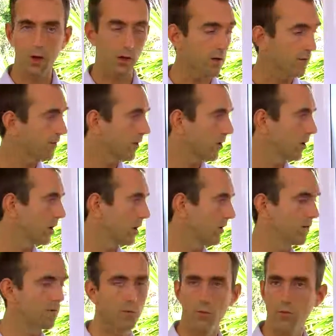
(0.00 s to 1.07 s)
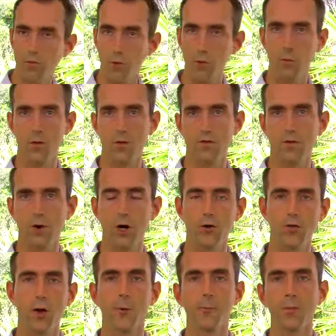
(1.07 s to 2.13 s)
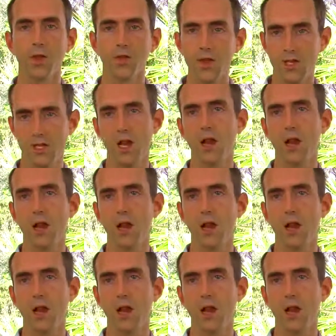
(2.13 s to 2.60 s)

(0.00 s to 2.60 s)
like a 5 or a 4.5, that's